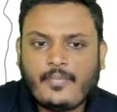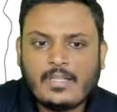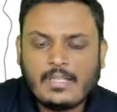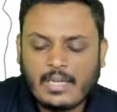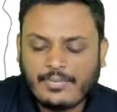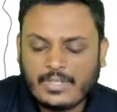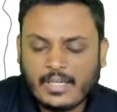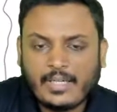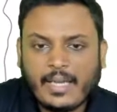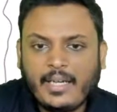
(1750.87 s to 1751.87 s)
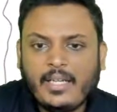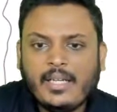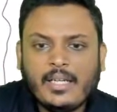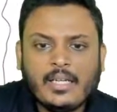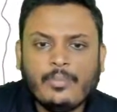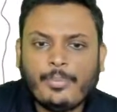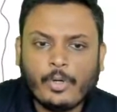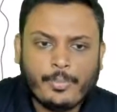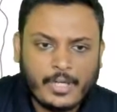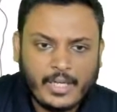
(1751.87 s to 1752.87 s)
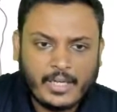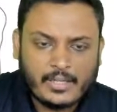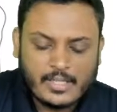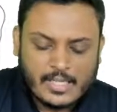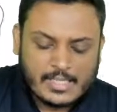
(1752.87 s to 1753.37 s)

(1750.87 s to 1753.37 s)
Sufficient and appropriate.